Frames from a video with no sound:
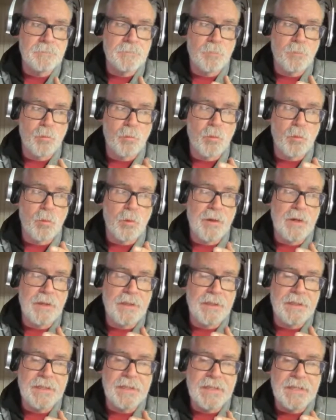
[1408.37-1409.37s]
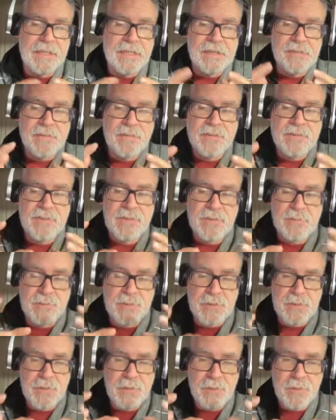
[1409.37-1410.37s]
really give us some
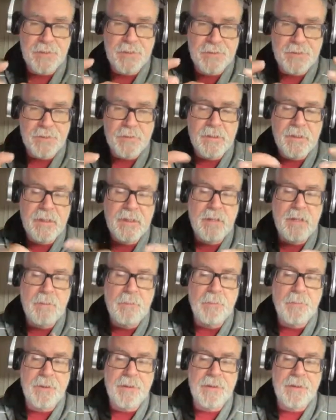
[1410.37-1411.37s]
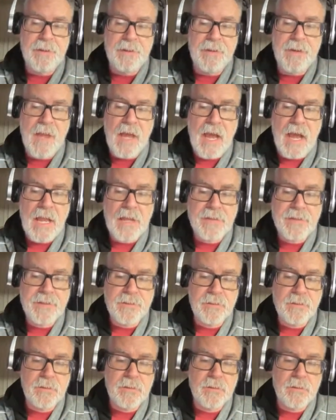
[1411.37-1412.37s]
tooth, but not,
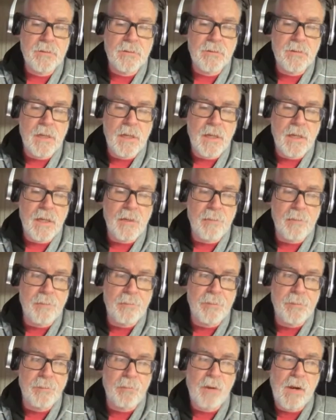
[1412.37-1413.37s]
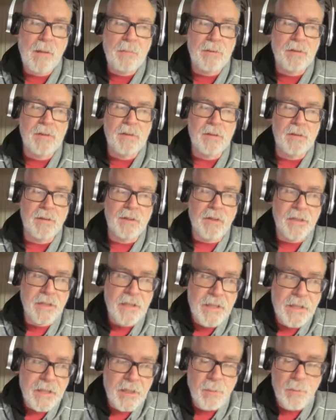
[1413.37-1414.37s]
but probably a
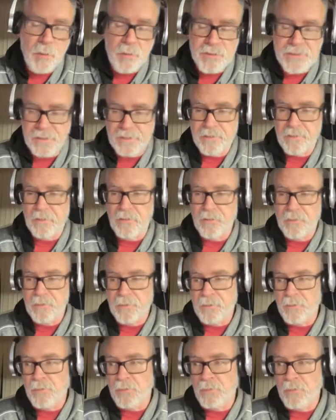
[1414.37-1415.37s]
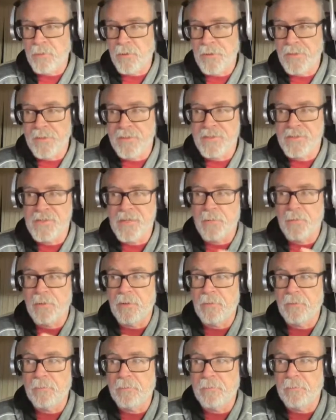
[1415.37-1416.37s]
little more technical than
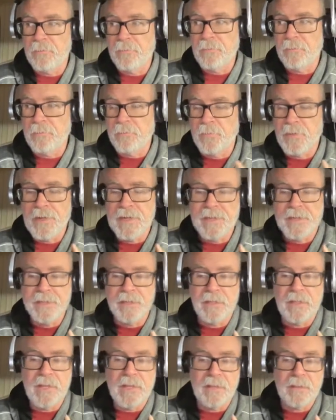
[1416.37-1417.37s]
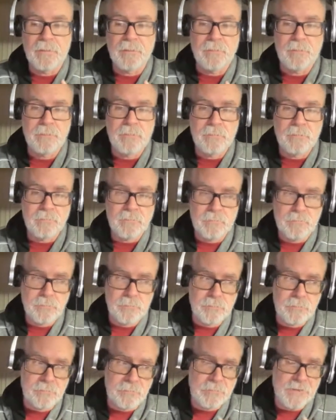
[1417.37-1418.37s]
someone reading it like
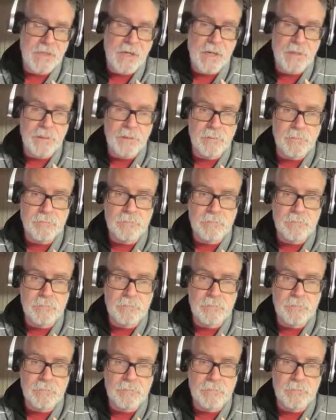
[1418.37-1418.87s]
Donna.